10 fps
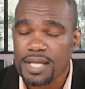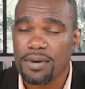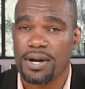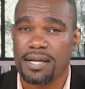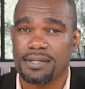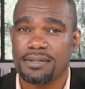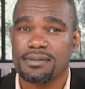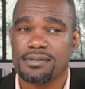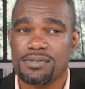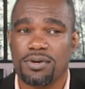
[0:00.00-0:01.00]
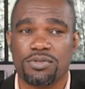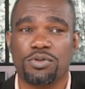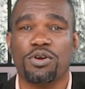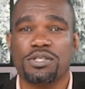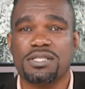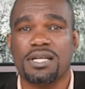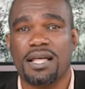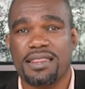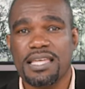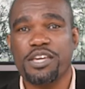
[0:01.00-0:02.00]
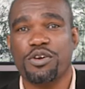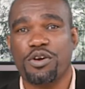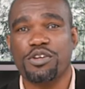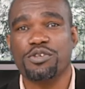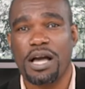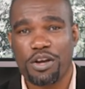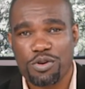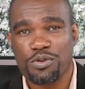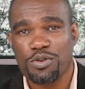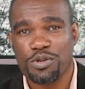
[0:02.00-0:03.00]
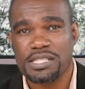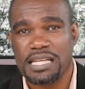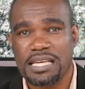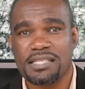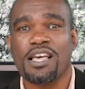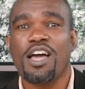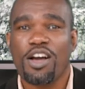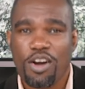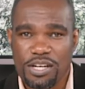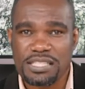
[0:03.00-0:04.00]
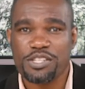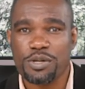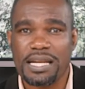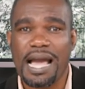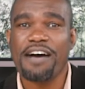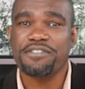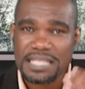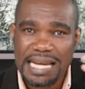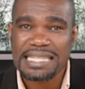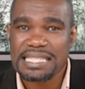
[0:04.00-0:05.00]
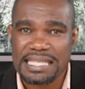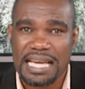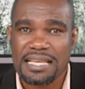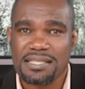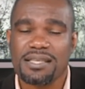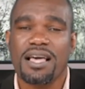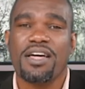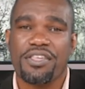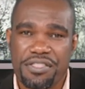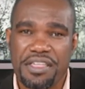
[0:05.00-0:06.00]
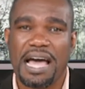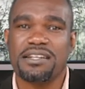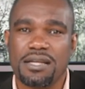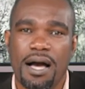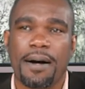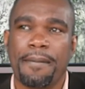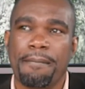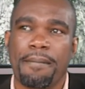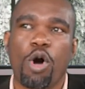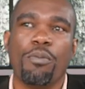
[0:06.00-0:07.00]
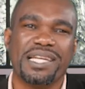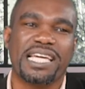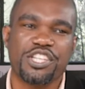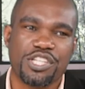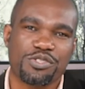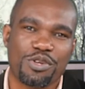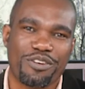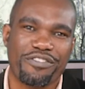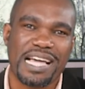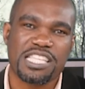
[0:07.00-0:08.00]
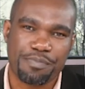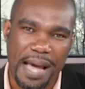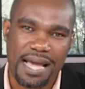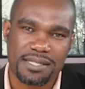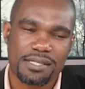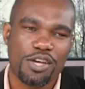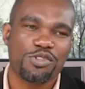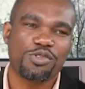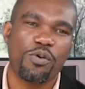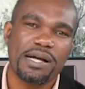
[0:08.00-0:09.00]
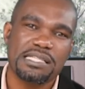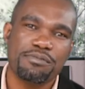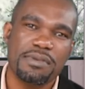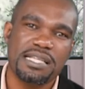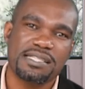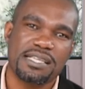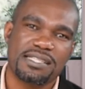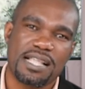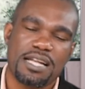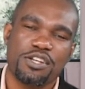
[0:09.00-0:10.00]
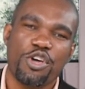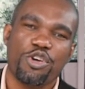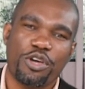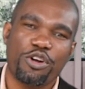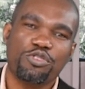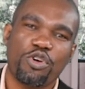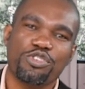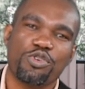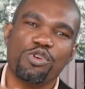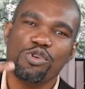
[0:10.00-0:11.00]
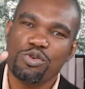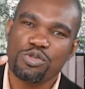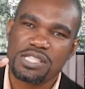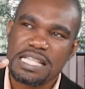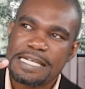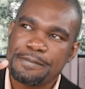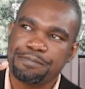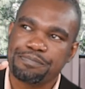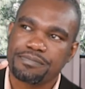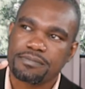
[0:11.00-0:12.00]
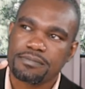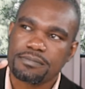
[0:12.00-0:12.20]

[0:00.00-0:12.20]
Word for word: All right. So do not uh, think you're going to accrue those days continually. After 90 days, that um, obligation sort of expires. So what it means is that you're not going to lose the, um,